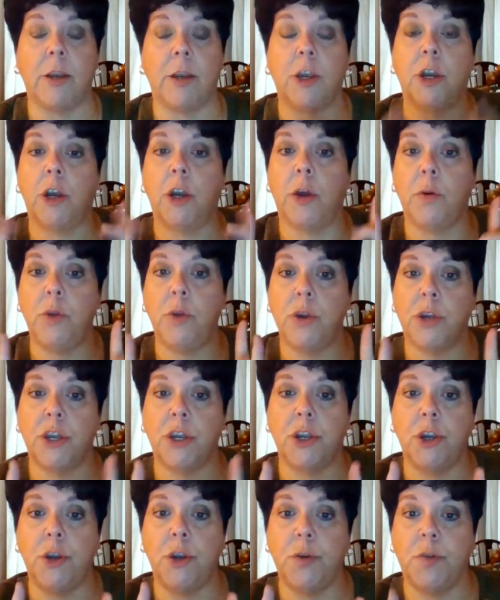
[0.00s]
You know, you
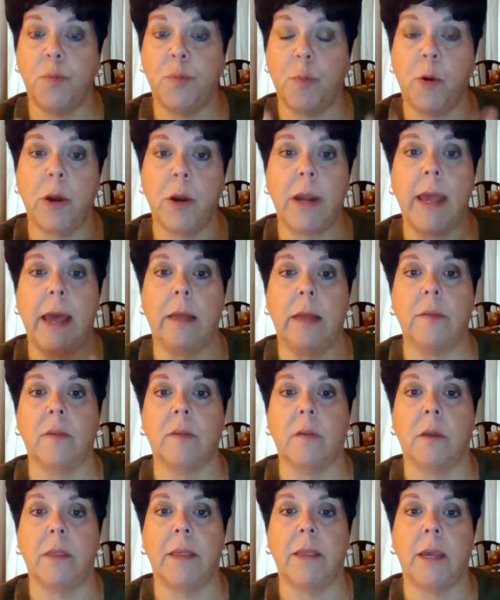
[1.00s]
can use printouts
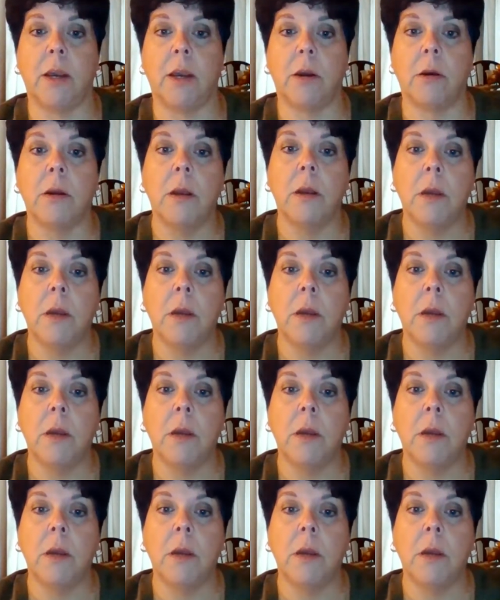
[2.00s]
on there.